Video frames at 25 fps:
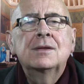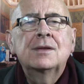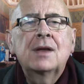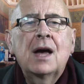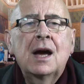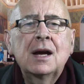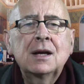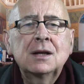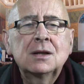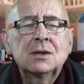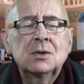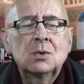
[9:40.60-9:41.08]

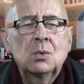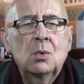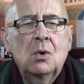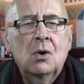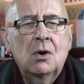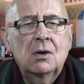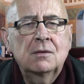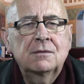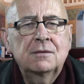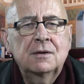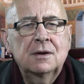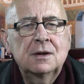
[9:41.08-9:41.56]
Thank you
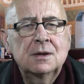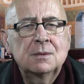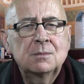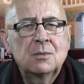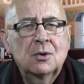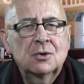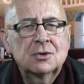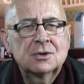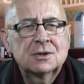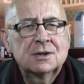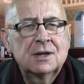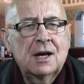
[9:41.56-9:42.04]
all very
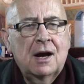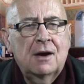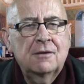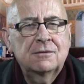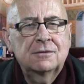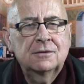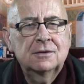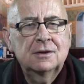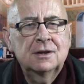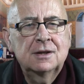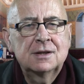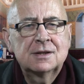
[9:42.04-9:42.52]
much now
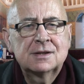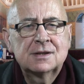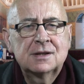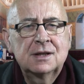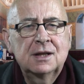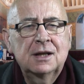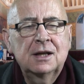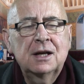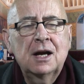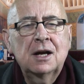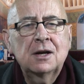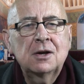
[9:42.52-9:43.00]
for
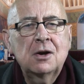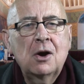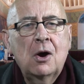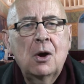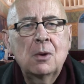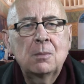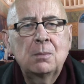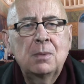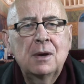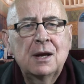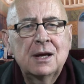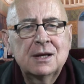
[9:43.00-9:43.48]
listening and
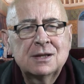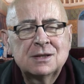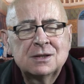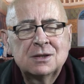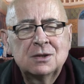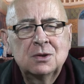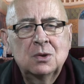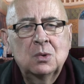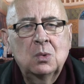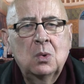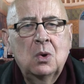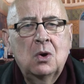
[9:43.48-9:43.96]
God bless
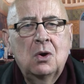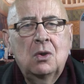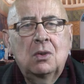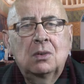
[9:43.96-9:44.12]
you